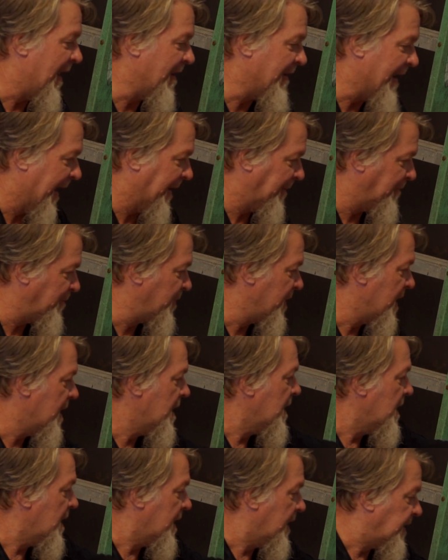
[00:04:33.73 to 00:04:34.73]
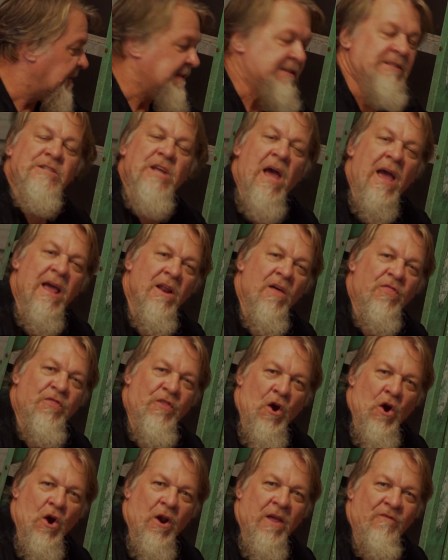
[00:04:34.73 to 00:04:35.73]
All right, Dana
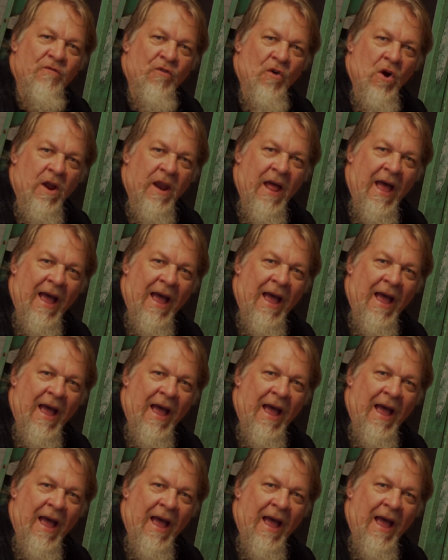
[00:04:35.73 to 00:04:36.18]
30 front